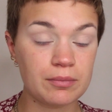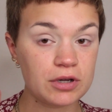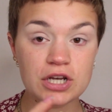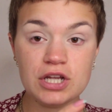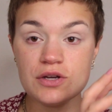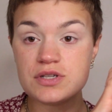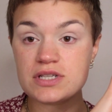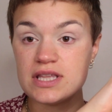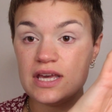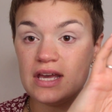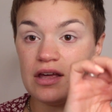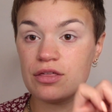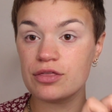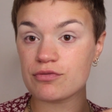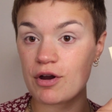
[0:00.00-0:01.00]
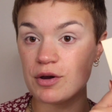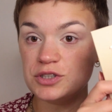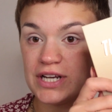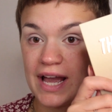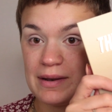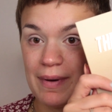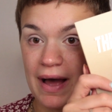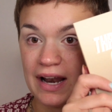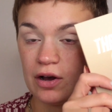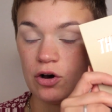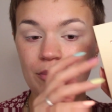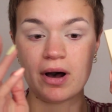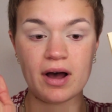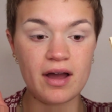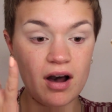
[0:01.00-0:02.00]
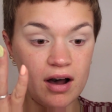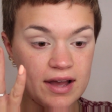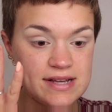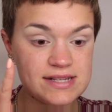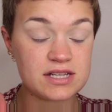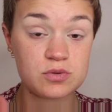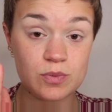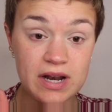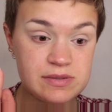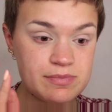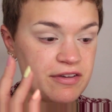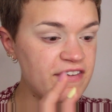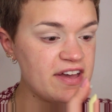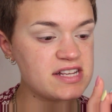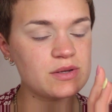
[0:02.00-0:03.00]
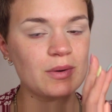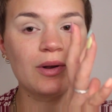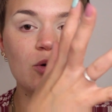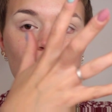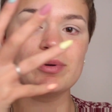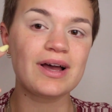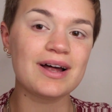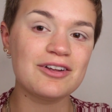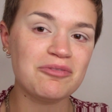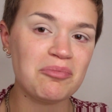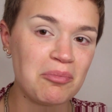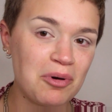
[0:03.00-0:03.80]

I'm gonna use the Throw Shade palette on my eyes as well as my face, so it'll all be kind of